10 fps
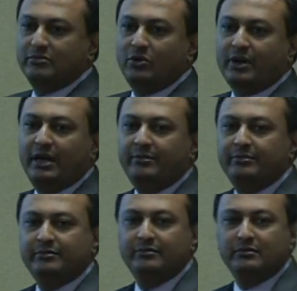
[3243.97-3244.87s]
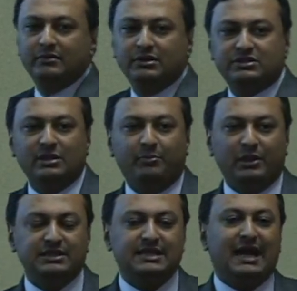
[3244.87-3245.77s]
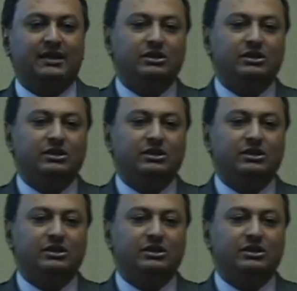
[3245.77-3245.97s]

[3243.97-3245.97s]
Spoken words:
Okay? Simple as that.